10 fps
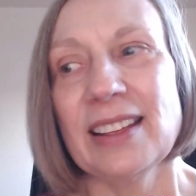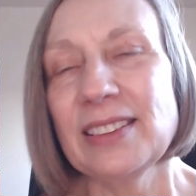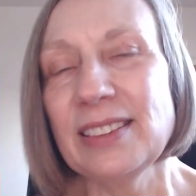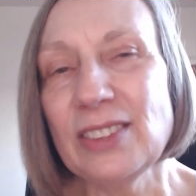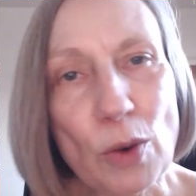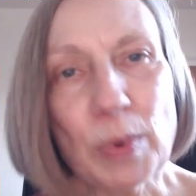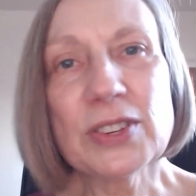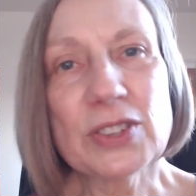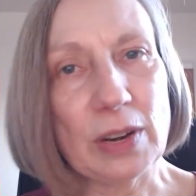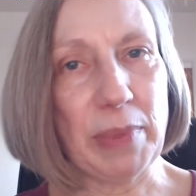Nobody's
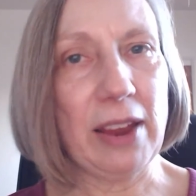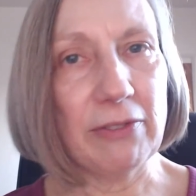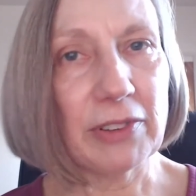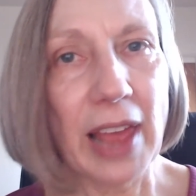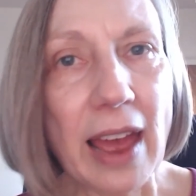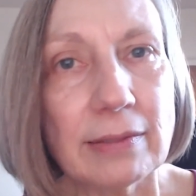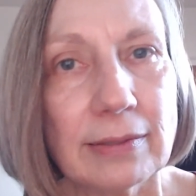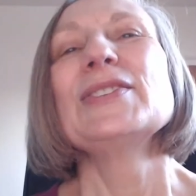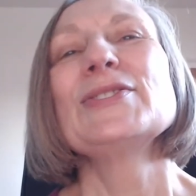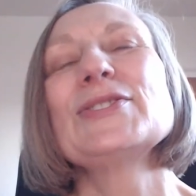going to pay for that.
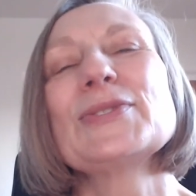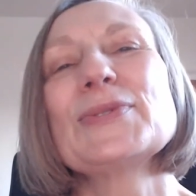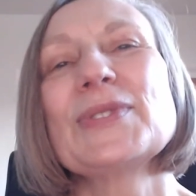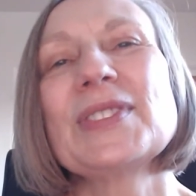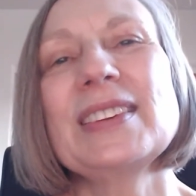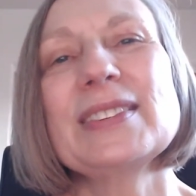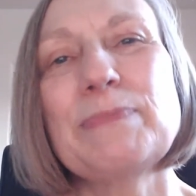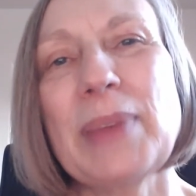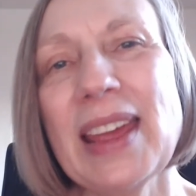So these